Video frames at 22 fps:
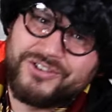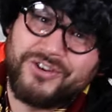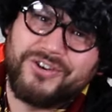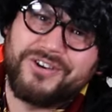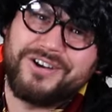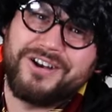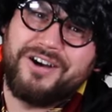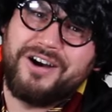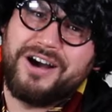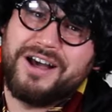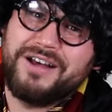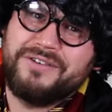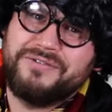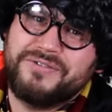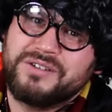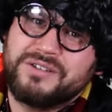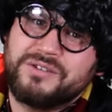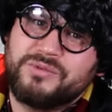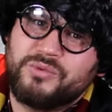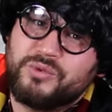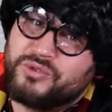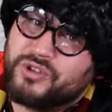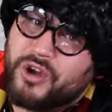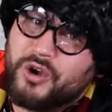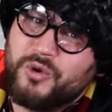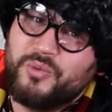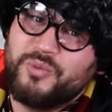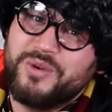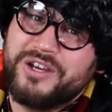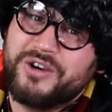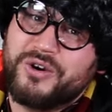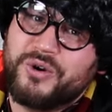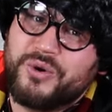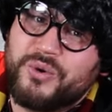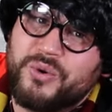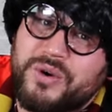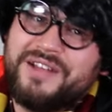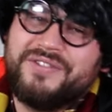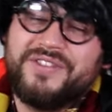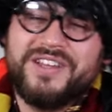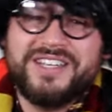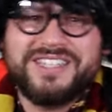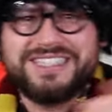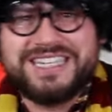knock life? Well, don't we all?
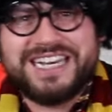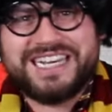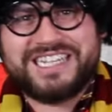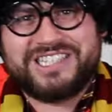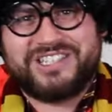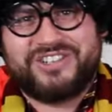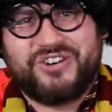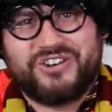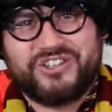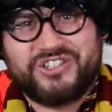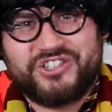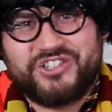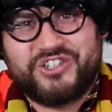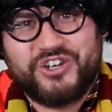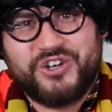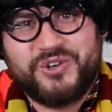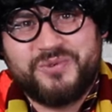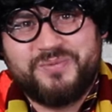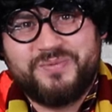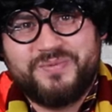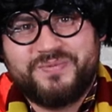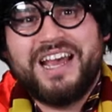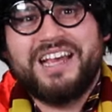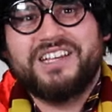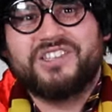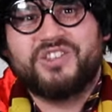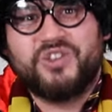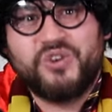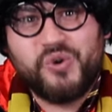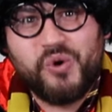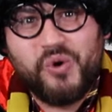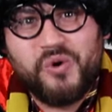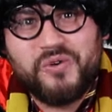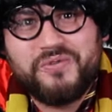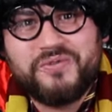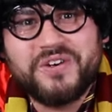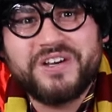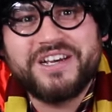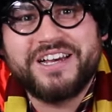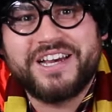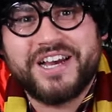This next costume is the Orphan